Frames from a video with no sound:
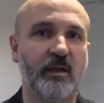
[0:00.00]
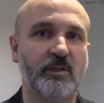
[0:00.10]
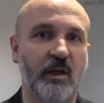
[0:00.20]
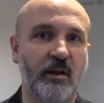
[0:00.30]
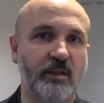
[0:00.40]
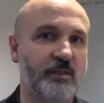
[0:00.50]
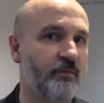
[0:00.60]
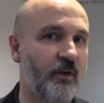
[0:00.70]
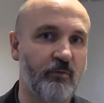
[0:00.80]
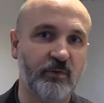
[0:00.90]
Journalists are
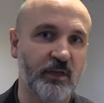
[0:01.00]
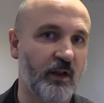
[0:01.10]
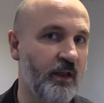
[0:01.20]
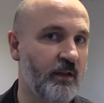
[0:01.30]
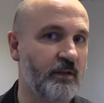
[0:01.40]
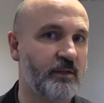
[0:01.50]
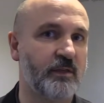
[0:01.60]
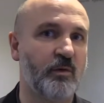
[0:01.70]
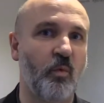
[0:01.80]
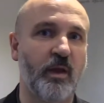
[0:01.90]
very
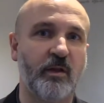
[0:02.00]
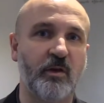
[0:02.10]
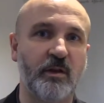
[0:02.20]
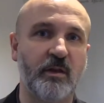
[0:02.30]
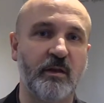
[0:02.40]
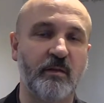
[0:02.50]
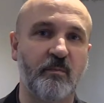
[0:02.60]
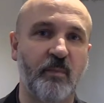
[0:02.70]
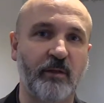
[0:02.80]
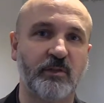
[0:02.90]
resilient. We're good
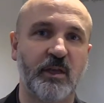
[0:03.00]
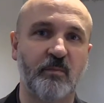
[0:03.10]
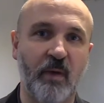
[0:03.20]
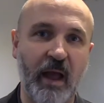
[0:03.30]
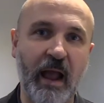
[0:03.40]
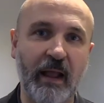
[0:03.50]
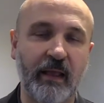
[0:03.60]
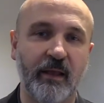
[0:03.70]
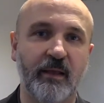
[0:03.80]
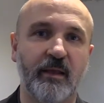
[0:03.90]
at bouncing
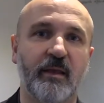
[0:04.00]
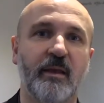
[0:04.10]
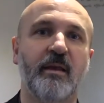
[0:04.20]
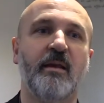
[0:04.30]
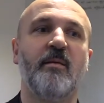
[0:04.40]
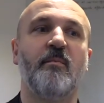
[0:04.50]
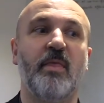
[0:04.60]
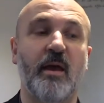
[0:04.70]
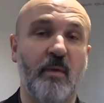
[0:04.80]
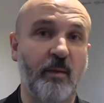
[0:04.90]
back. But
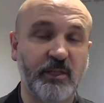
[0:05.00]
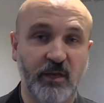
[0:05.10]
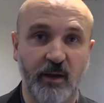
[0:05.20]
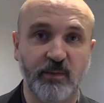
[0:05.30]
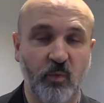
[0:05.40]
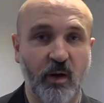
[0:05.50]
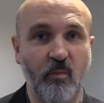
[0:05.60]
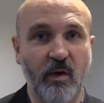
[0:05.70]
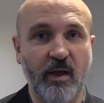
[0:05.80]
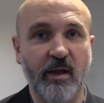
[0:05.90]
there may be times when
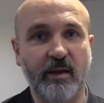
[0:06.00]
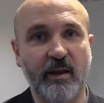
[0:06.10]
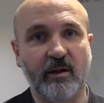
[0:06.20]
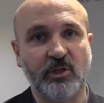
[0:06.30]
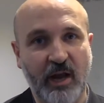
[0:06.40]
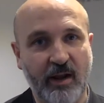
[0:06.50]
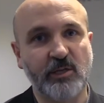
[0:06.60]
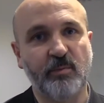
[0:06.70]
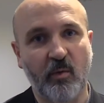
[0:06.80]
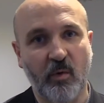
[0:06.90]
we're, you know,
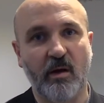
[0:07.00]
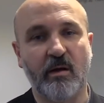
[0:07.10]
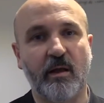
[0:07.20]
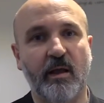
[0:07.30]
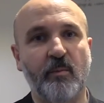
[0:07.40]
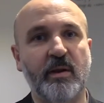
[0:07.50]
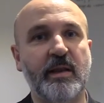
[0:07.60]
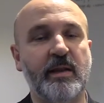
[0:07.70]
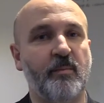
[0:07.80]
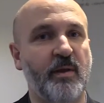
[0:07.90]
challenged by work and we
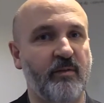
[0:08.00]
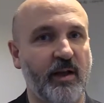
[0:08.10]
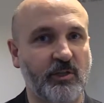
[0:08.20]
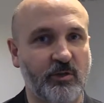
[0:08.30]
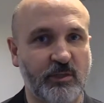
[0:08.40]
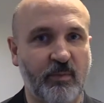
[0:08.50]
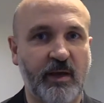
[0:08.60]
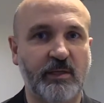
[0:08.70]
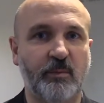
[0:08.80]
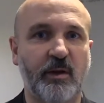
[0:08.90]
need a bit of extra
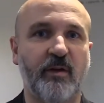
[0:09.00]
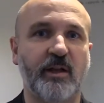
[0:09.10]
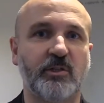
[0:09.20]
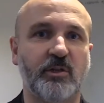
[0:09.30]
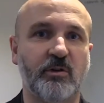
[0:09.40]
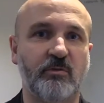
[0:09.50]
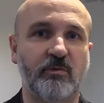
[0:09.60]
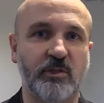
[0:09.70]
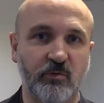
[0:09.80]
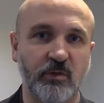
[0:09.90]
space, a bit of extra
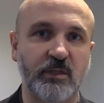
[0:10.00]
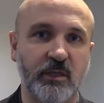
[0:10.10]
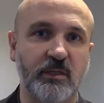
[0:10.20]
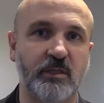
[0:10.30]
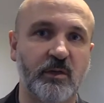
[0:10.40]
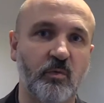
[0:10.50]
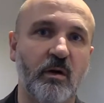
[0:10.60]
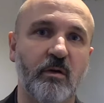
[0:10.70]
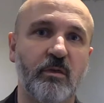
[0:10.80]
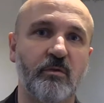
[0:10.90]
resources to
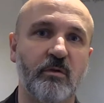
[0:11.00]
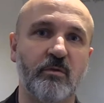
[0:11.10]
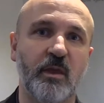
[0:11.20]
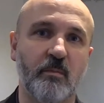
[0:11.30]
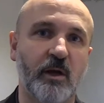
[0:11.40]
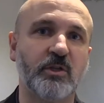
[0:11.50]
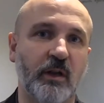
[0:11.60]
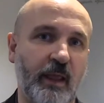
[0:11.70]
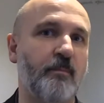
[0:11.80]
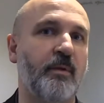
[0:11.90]
work through the
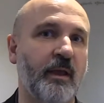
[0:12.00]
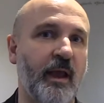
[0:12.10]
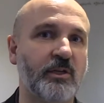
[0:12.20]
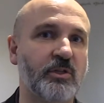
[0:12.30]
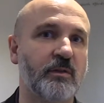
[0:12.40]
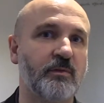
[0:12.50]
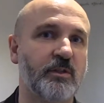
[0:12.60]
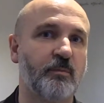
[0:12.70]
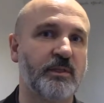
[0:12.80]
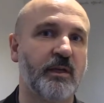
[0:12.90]
emotional implications
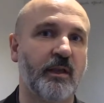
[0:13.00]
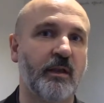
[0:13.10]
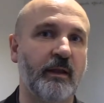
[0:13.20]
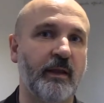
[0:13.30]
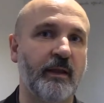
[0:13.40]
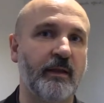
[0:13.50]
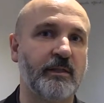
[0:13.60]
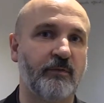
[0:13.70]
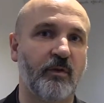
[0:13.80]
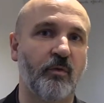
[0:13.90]
of particularly
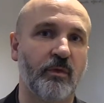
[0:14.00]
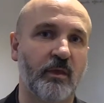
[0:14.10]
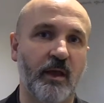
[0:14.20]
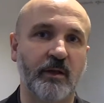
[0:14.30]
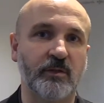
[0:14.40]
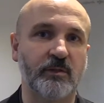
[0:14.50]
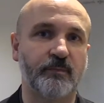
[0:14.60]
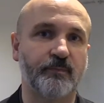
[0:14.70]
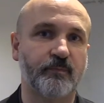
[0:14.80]
difficult things.